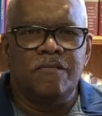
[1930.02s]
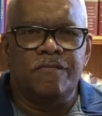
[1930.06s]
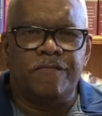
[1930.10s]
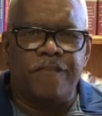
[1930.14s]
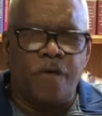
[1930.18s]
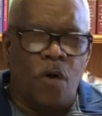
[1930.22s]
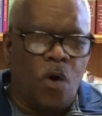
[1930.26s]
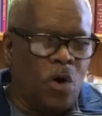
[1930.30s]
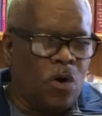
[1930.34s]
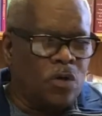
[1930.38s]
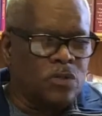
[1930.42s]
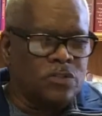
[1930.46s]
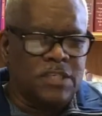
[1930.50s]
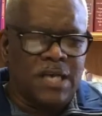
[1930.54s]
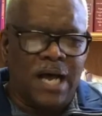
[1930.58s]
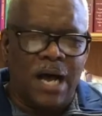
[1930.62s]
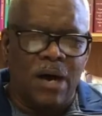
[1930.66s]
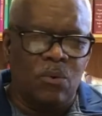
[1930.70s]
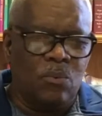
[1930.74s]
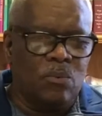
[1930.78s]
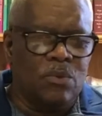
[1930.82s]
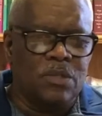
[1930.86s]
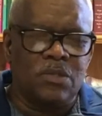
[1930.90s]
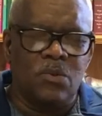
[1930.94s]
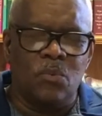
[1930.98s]
Out with the
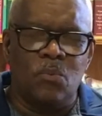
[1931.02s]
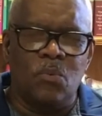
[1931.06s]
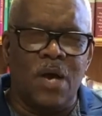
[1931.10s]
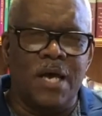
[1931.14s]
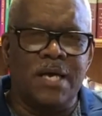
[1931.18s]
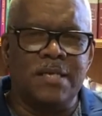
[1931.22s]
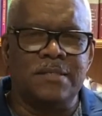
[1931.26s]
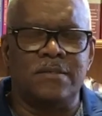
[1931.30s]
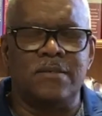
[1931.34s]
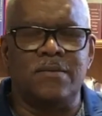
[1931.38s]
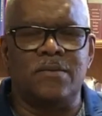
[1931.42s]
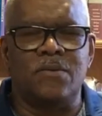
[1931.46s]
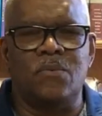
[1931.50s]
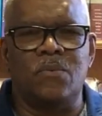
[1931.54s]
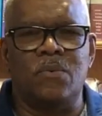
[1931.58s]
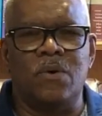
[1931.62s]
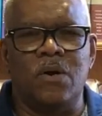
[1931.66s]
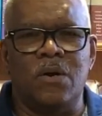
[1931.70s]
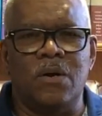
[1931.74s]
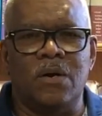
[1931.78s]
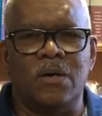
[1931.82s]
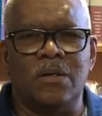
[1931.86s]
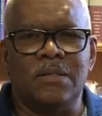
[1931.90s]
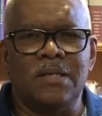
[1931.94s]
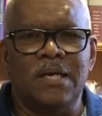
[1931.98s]
ways
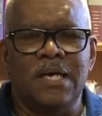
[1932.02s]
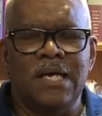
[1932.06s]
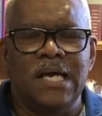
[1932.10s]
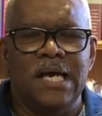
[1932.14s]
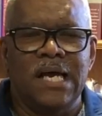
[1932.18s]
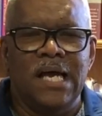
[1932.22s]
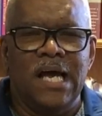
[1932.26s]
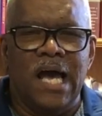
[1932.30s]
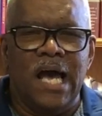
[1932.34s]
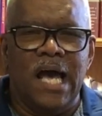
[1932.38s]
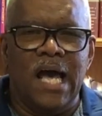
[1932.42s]
and